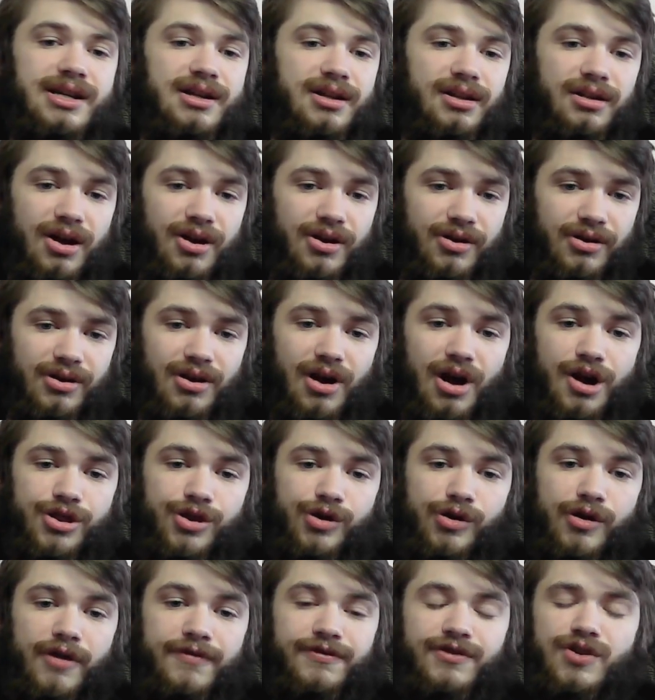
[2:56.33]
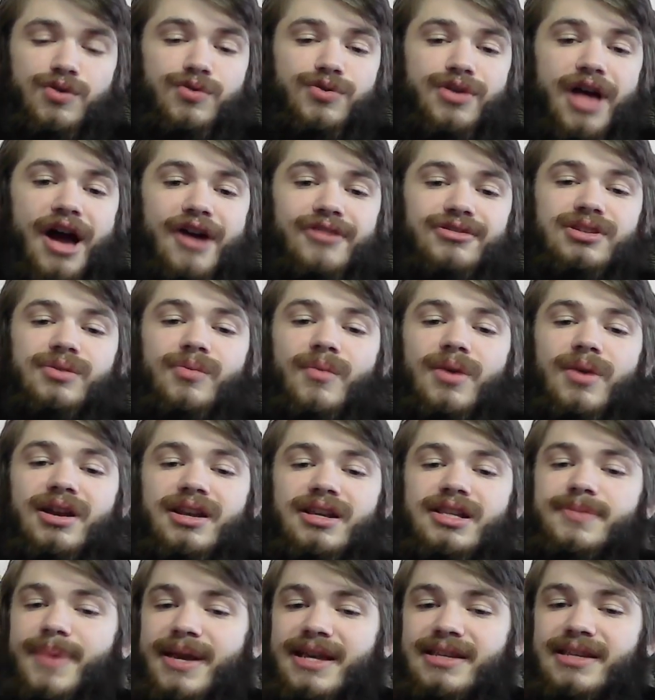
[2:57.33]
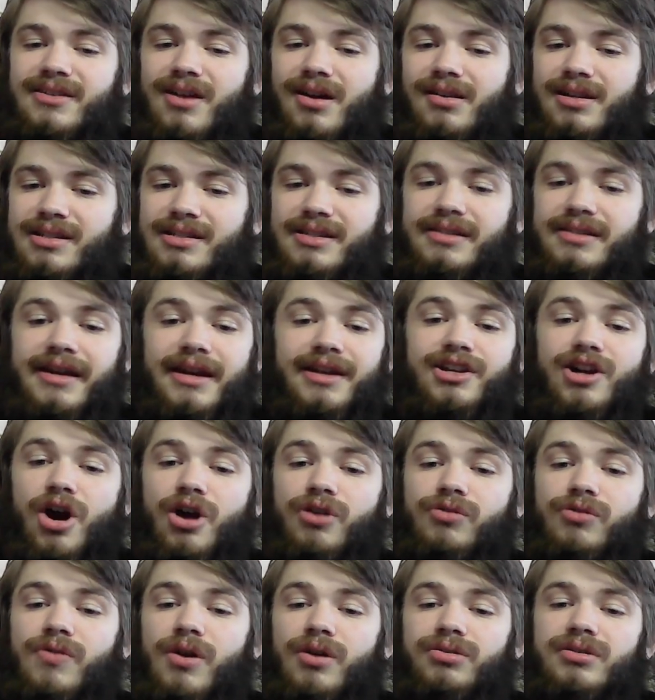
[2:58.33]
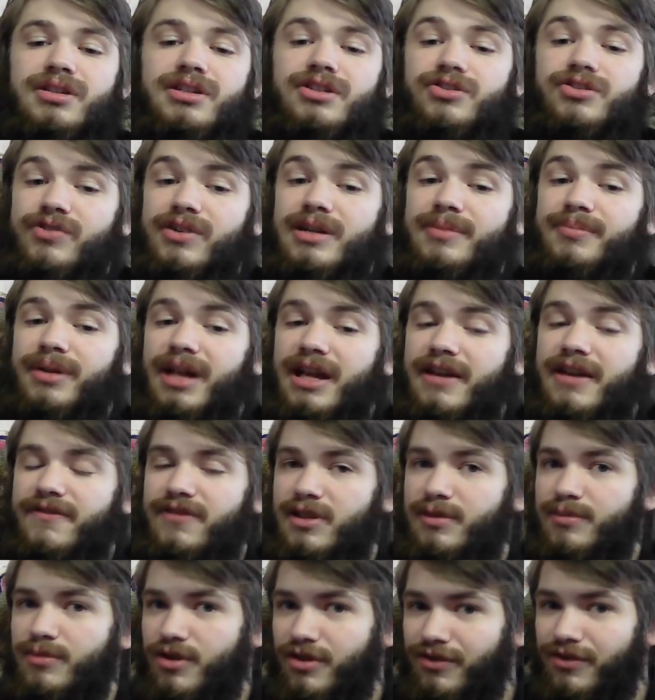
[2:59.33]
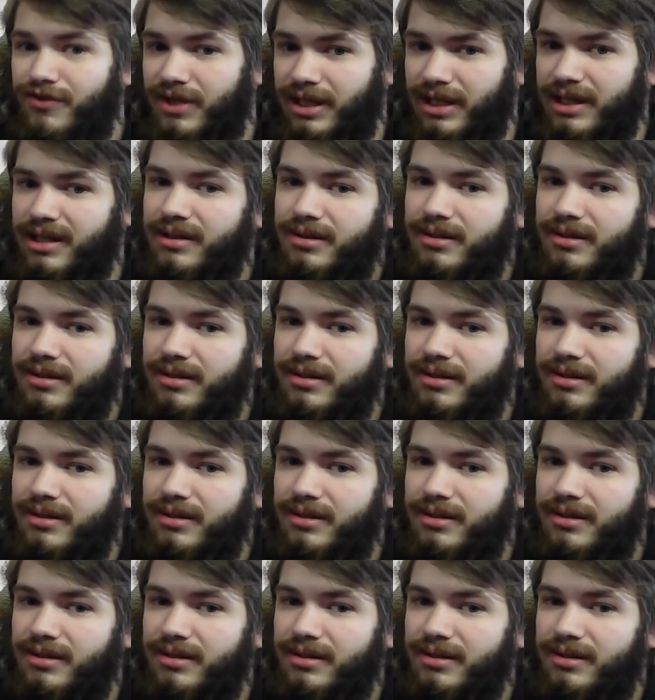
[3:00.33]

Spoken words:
Clarke, author of 2001: A Space Odyssey, and co-wrote the screenplay for the movie.